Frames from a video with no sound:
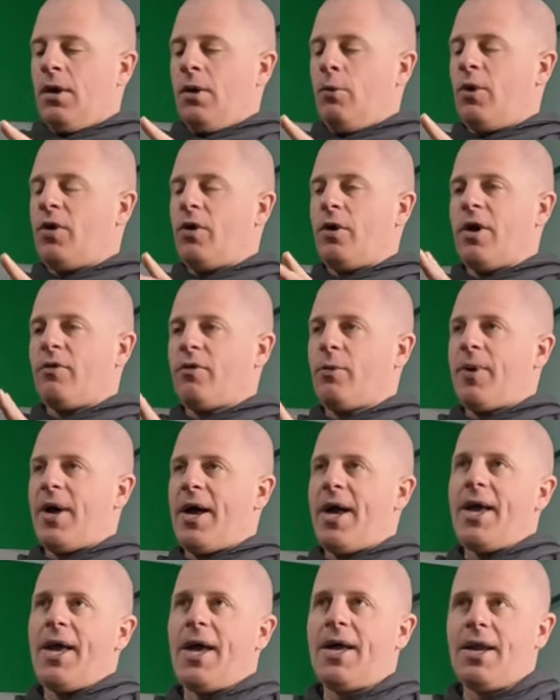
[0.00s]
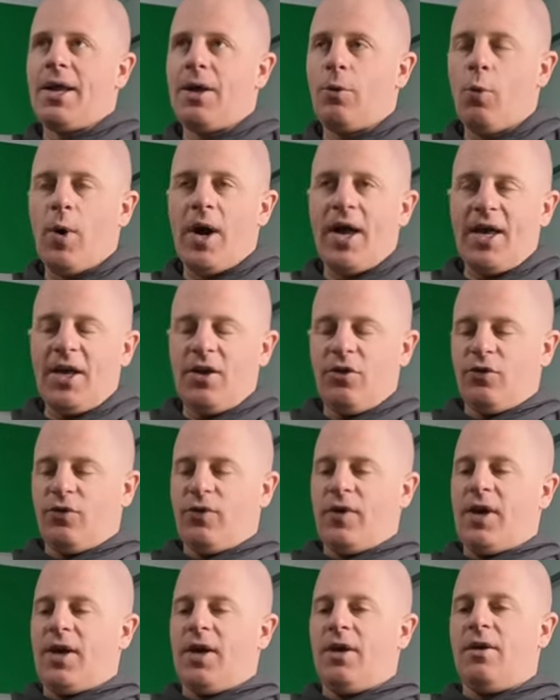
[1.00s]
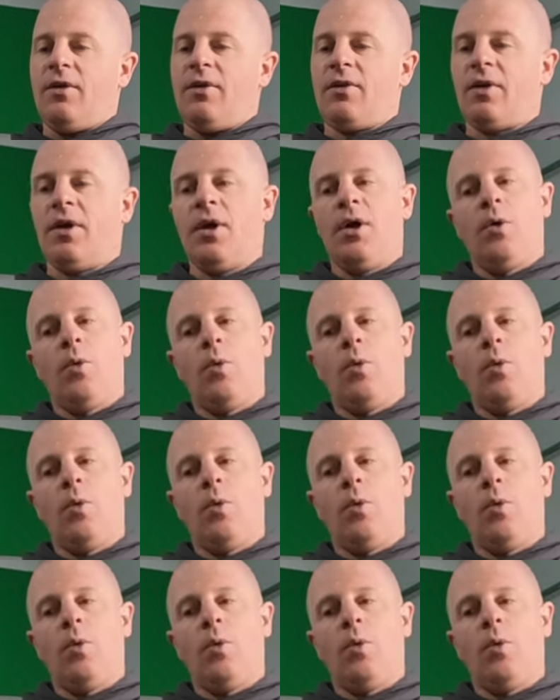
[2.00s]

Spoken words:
We don't have to pay any wage fees.